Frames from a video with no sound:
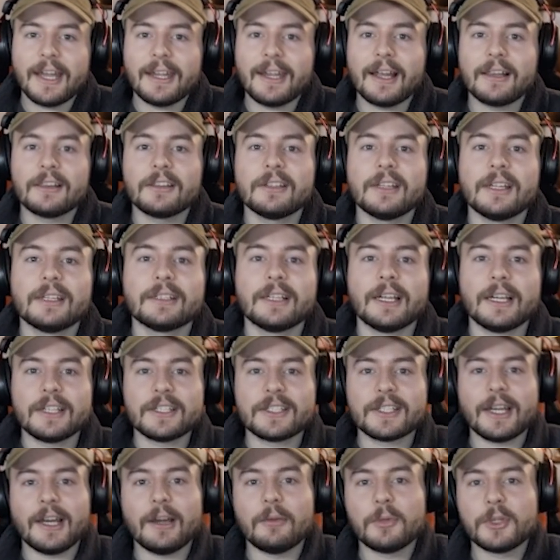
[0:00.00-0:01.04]
And after that,
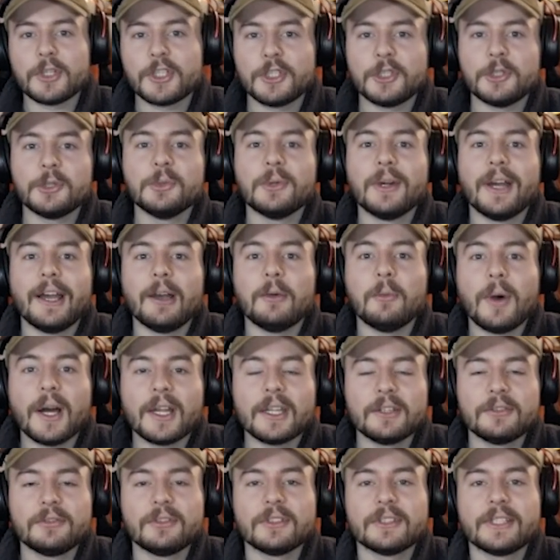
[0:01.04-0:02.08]
guys, I wish you a
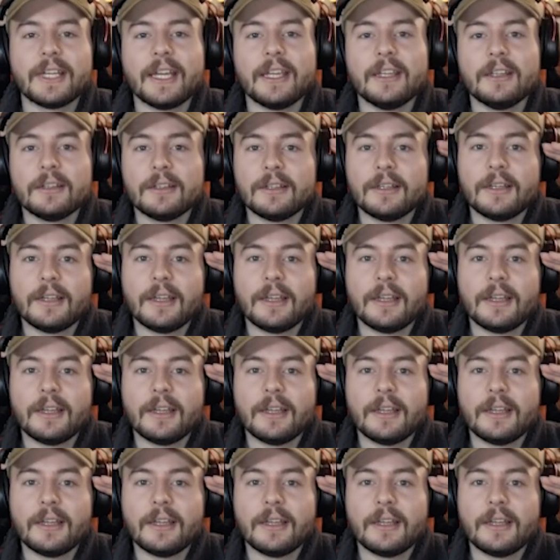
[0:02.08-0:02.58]
wonderful day.